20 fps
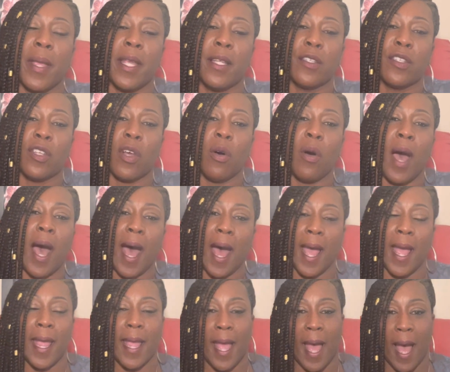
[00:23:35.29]
And so
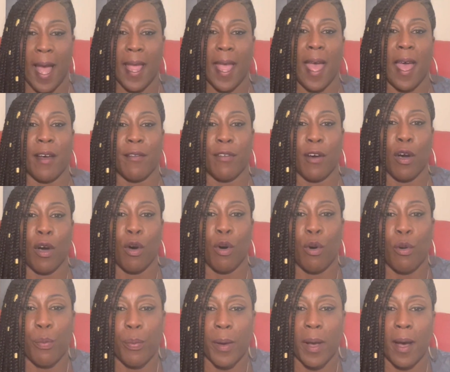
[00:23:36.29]
I have
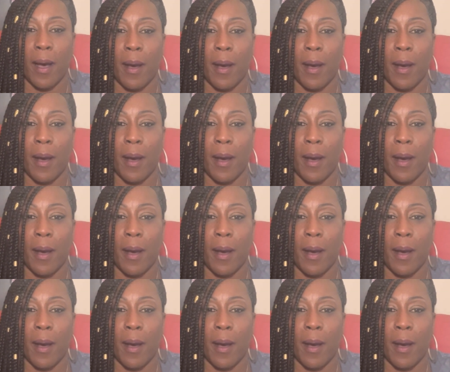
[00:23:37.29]
hope.